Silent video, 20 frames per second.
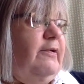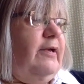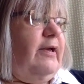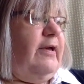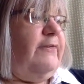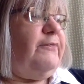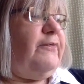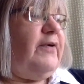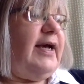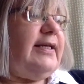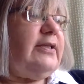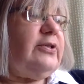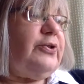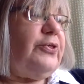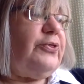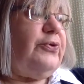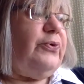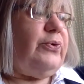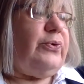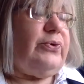A final
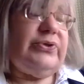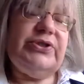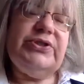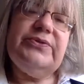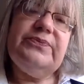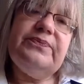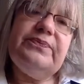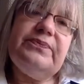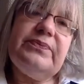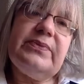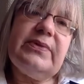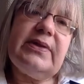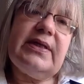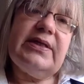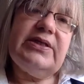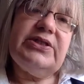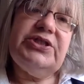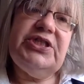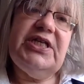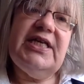thought.
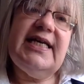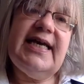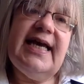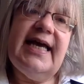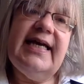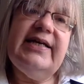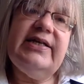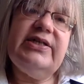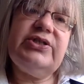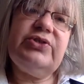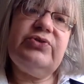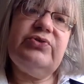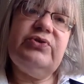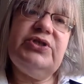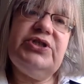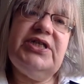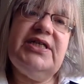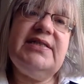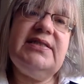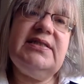G.K.
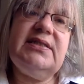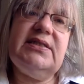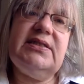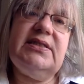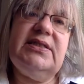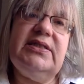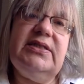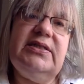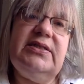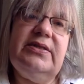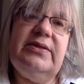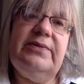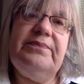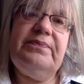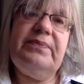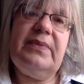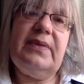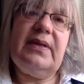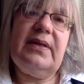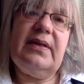Chesterton,
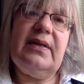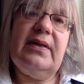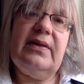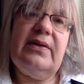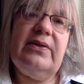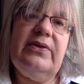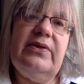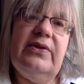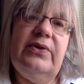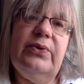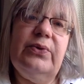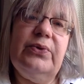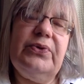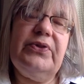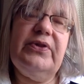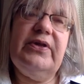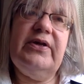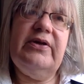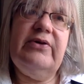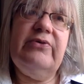the
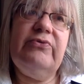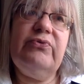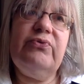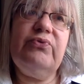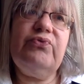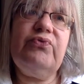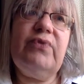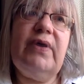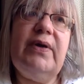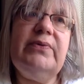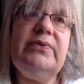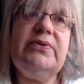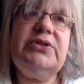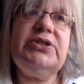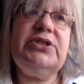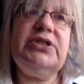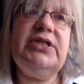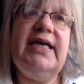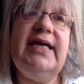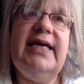author,
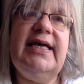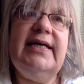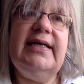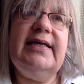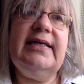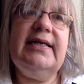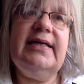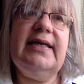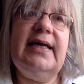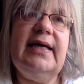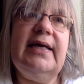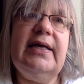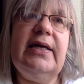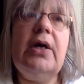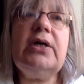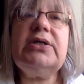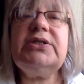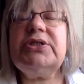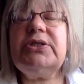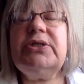wrote in an
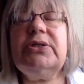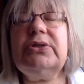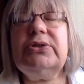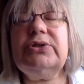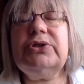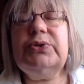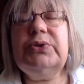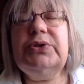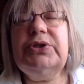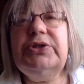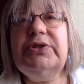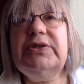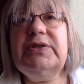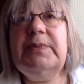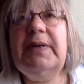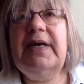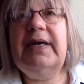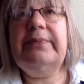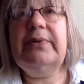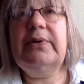article to a
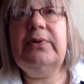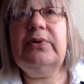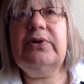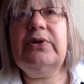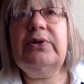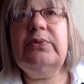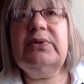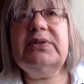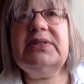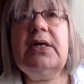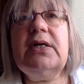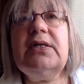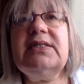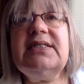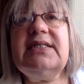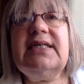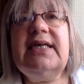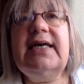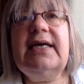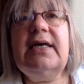newspaper that was
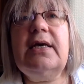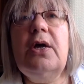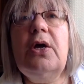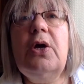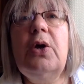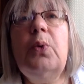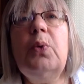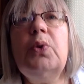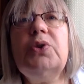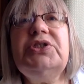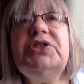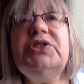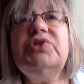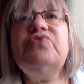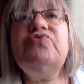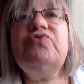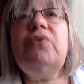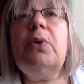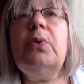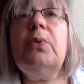asking what
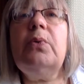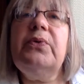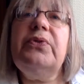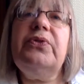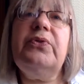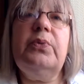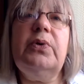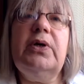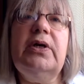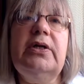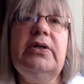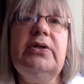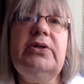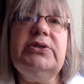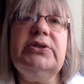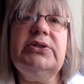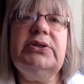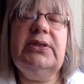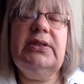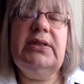is wrong with the
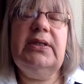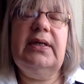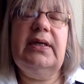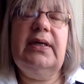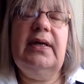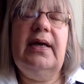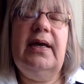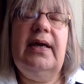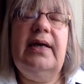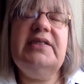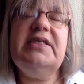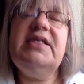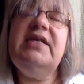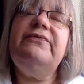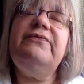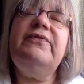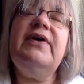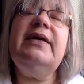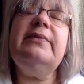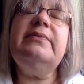world, and he
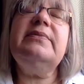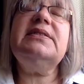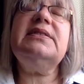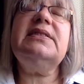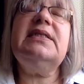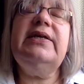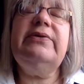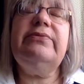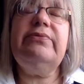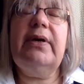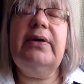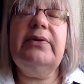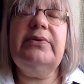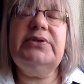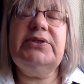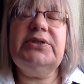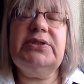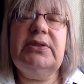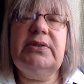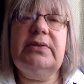famously
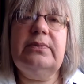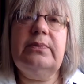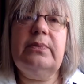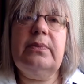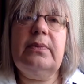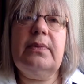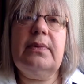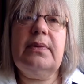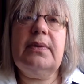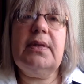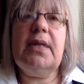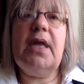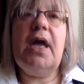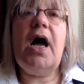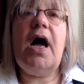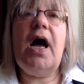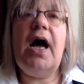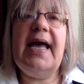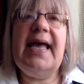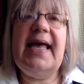wrote,
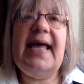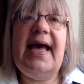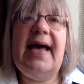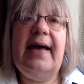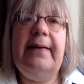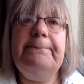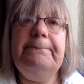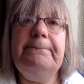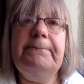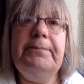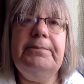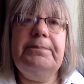"I am."